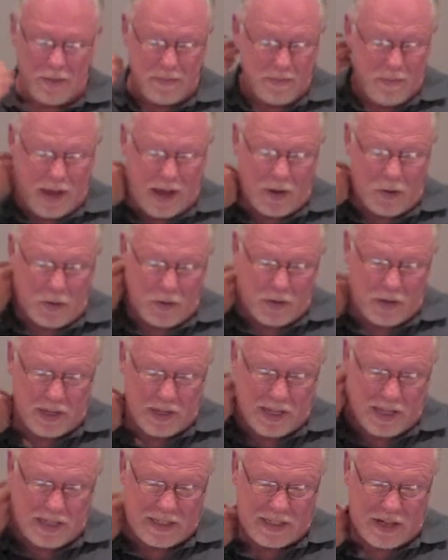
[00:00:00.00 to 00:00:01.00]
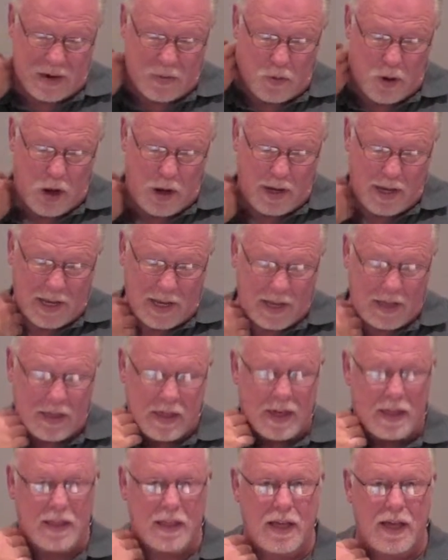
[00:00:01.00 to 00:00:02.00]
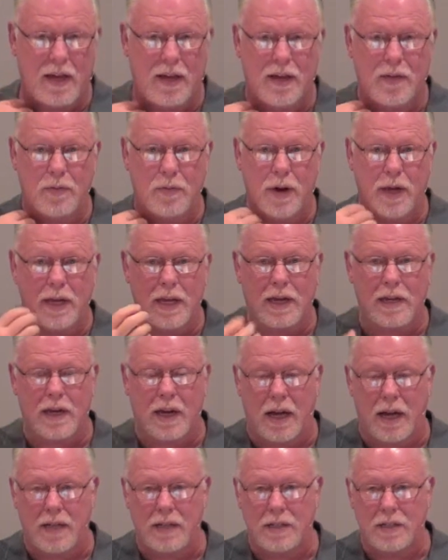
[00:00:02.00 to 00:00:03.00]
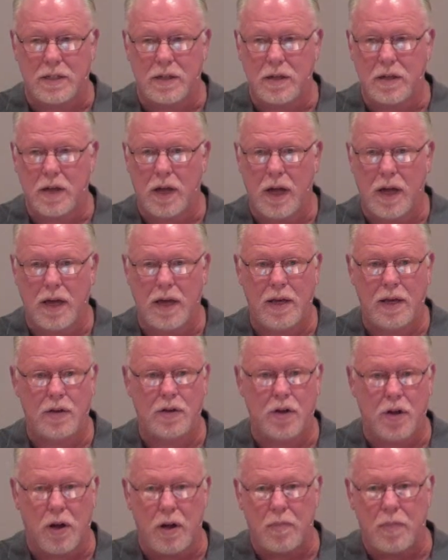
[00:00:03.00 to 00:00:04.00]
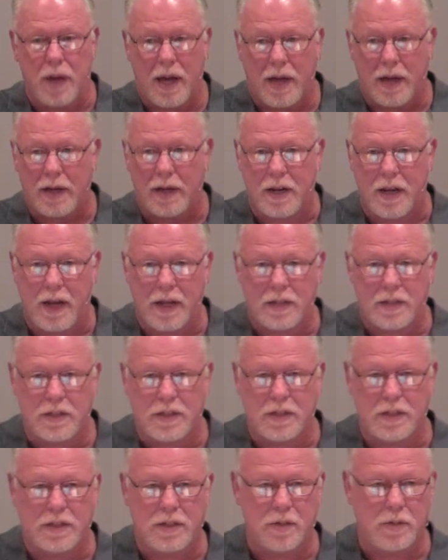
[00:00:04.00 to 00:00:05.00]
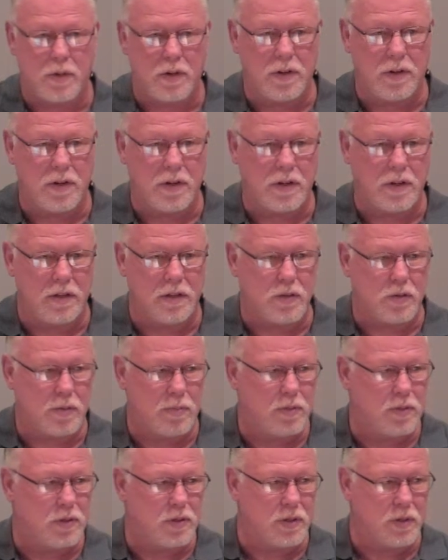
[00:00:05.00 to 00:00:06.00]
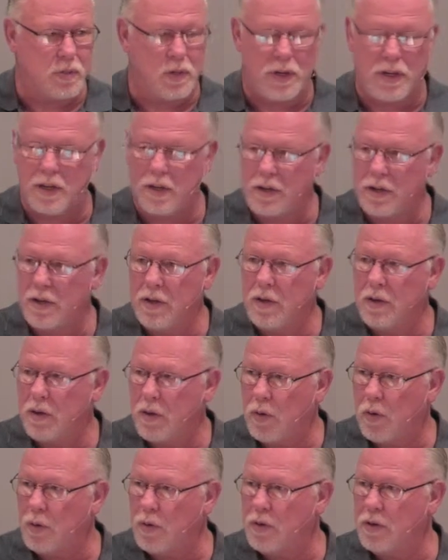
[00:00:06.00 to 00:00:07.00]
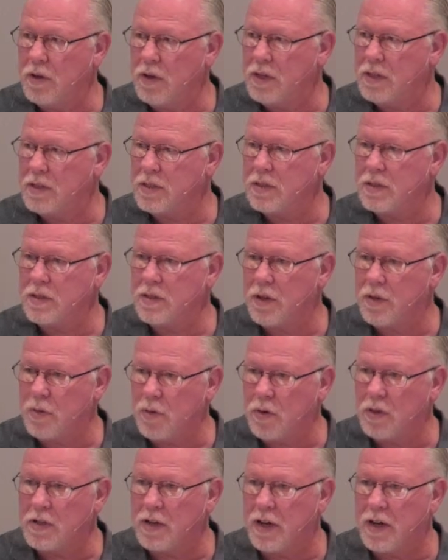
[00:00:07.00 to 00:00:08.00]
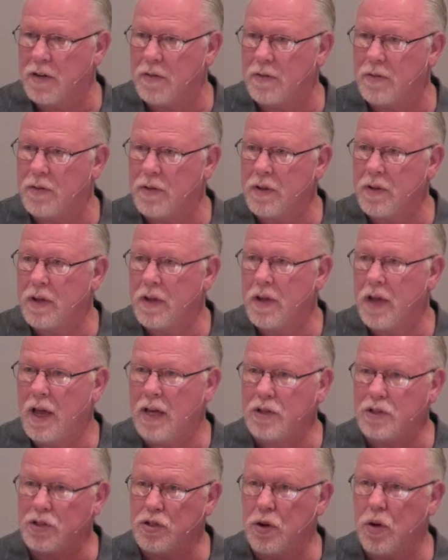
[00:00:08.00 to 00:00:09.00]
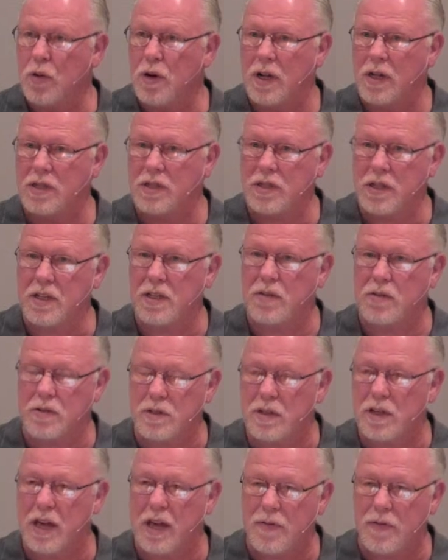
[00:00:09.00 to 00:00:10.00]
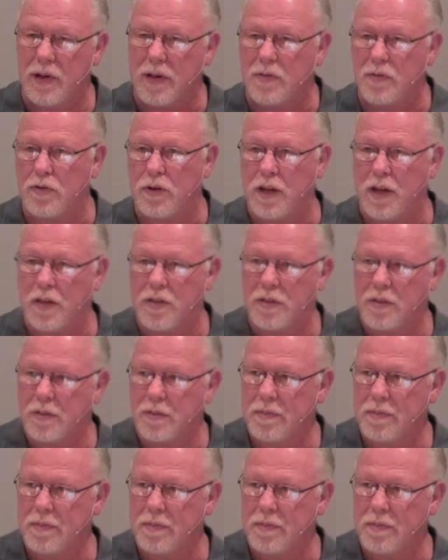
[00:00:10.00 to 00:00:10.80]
I don't think that's ironic. I think they recognized, hey, he's gone back into Exodus and in the scriptures that we hold as authoritative and showed us that there is life after death.